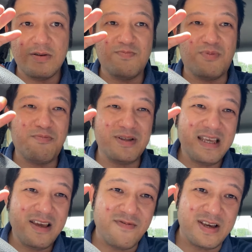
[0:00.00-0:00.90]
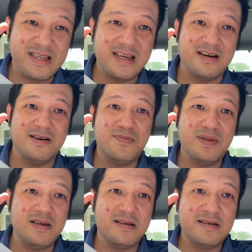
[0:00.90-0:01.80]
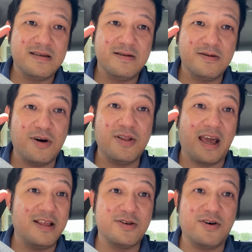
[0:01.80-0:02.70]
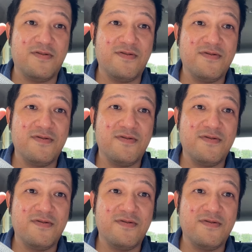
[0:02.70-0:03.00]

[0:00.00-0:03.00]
Property investing is not hands off.